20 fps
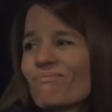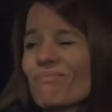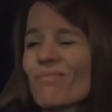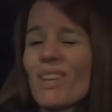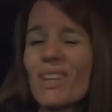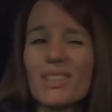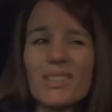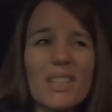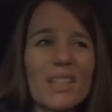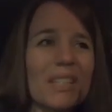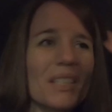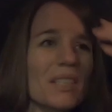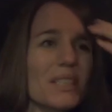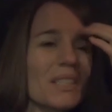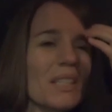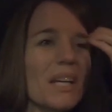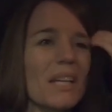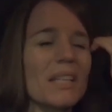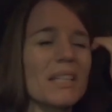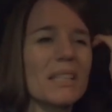because I
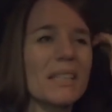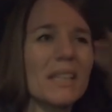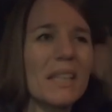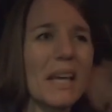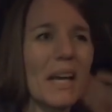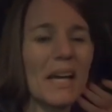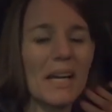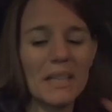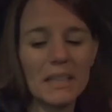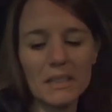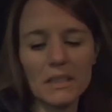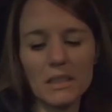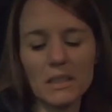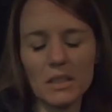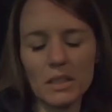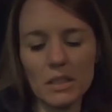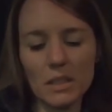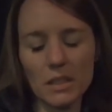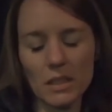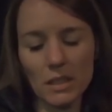decided
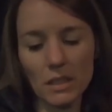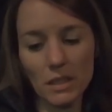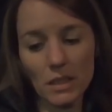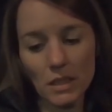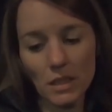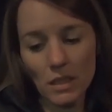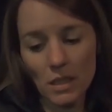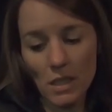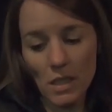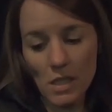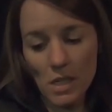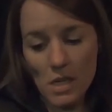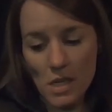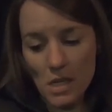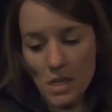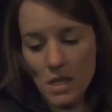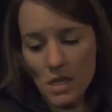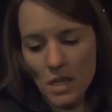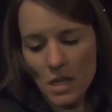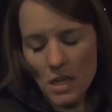that
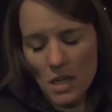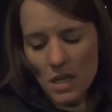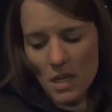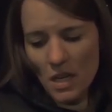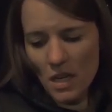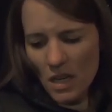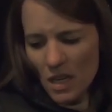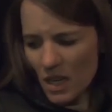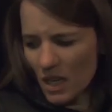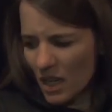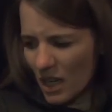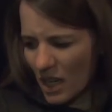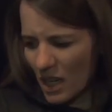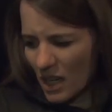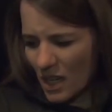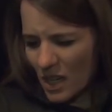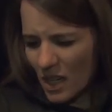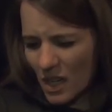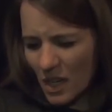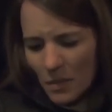uh,
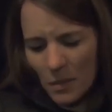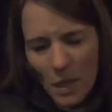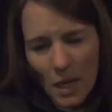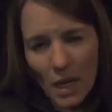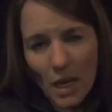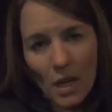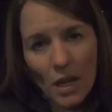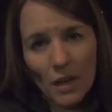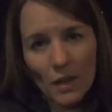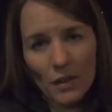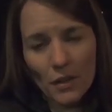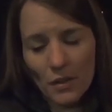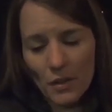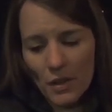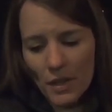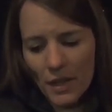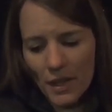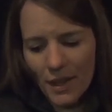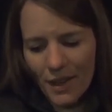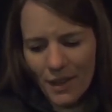I'm kind of
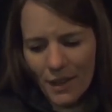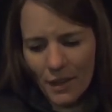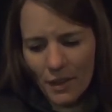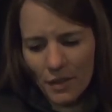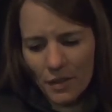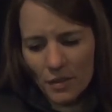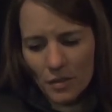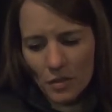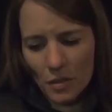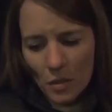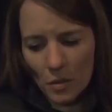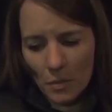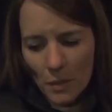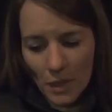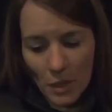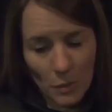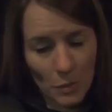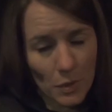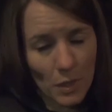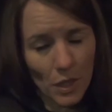hungry, and so
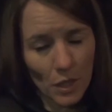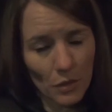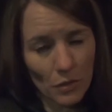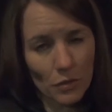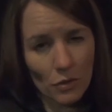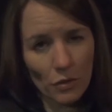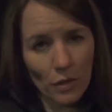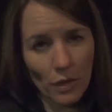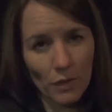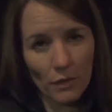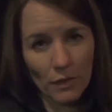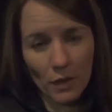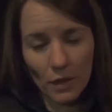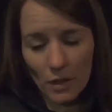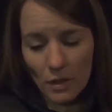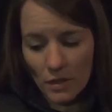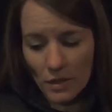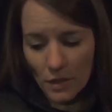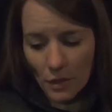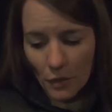mashed potatoes and
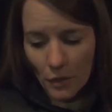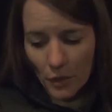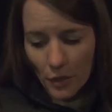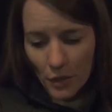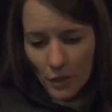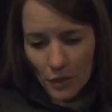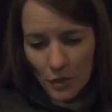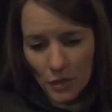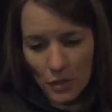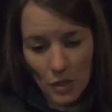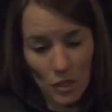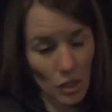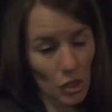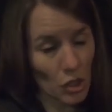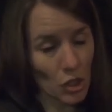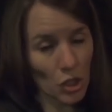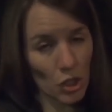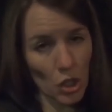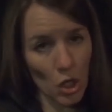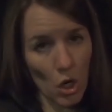gravy sound good.
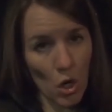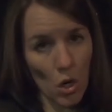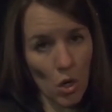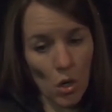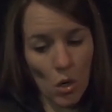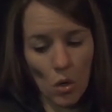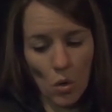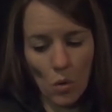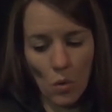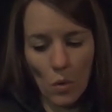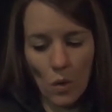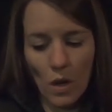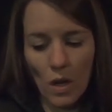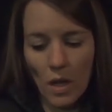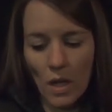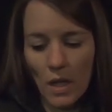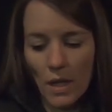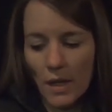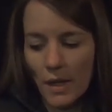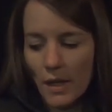So
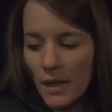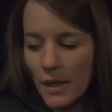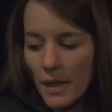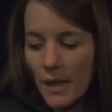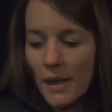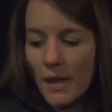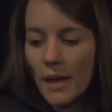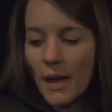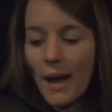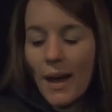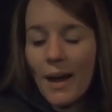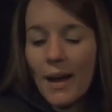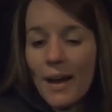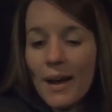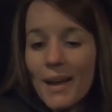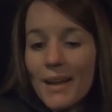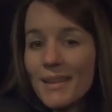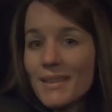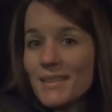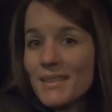
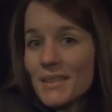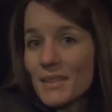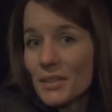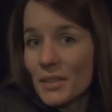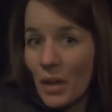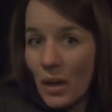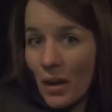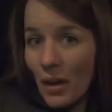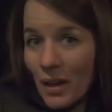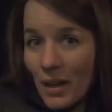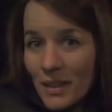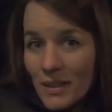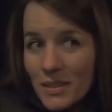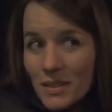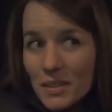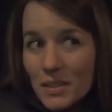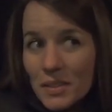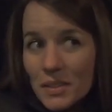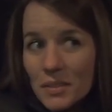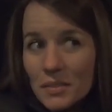I did
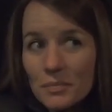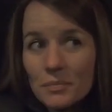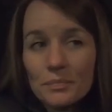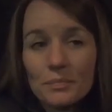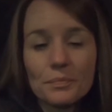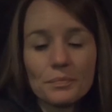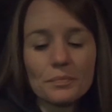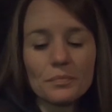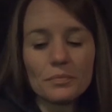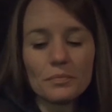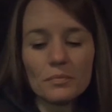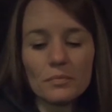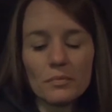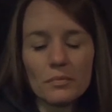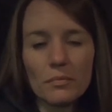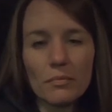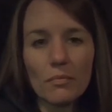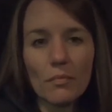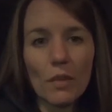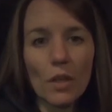not
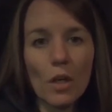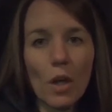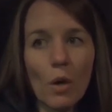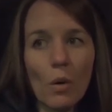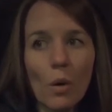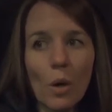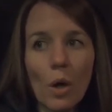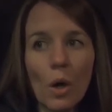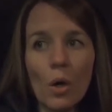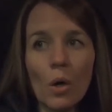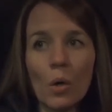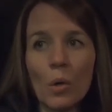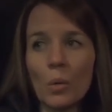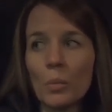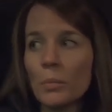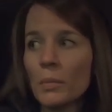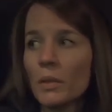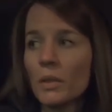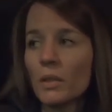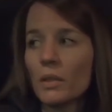go
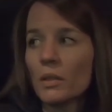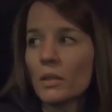home